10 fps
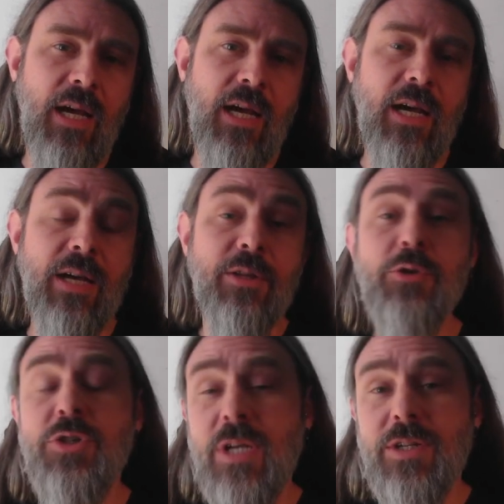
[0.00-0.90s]

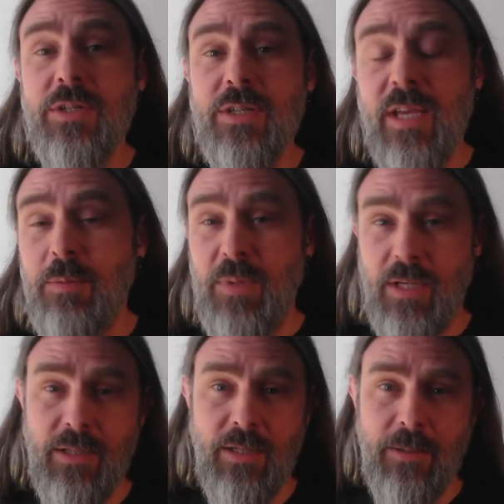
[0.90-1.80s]
those changes can't be
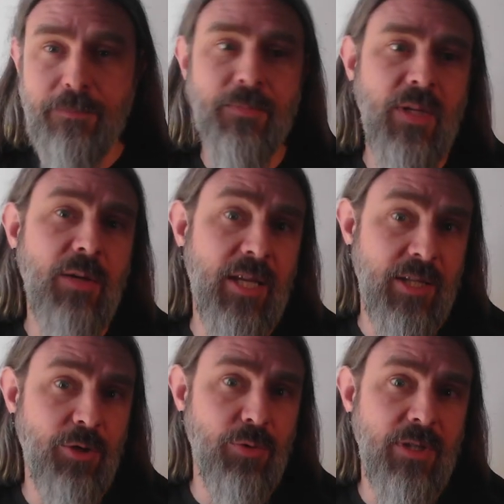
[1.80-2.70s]
undone
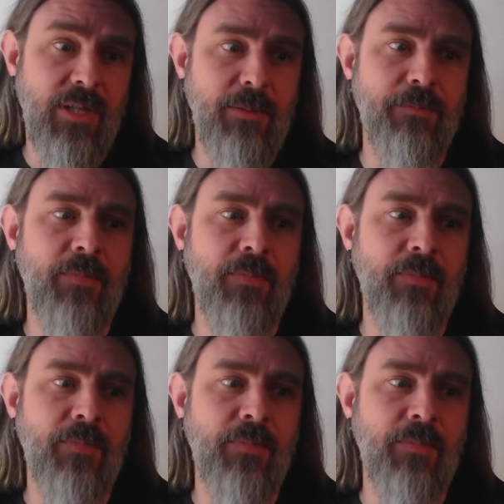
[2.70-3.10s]
in Unity.